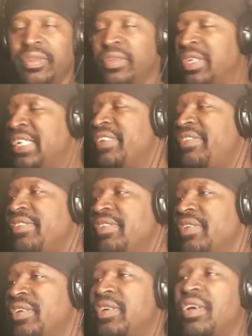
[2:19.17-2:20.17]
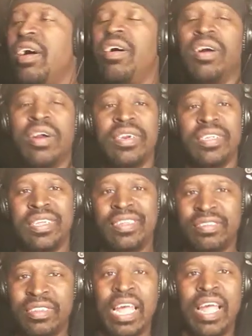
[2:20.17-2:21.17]
This card
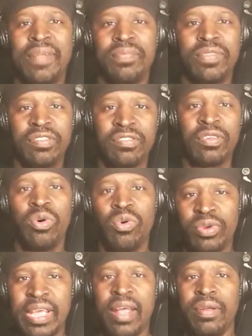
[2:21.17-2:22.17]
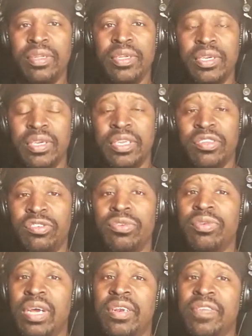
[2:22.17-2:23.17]
is not sold out in the
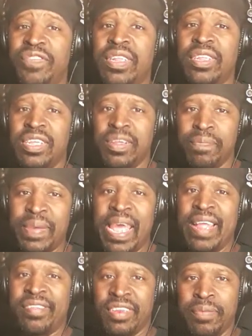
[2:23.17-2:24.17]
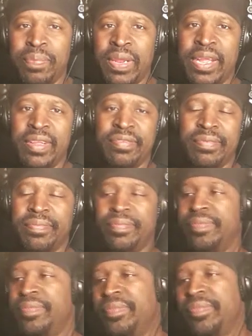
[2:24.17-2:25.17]
250 capacity place.
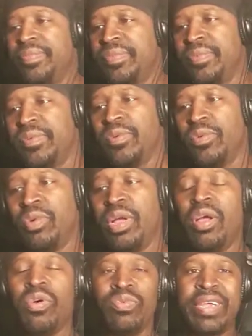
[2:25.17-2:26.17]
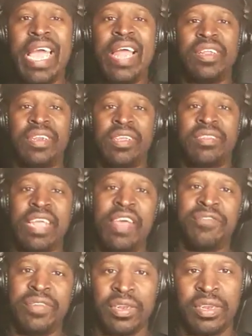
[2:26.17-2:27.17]
Well, reality
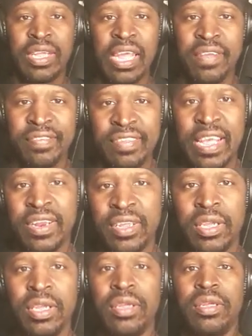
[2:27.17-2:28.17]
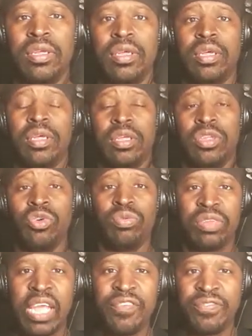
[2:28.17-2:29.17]
definitely has sat in. You
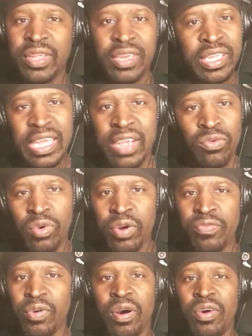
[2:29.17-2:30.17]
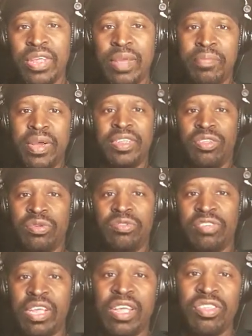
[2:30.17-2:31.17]
definitely ain't worth all that money you
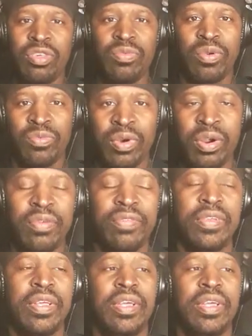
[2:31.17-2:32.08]
said you was worth.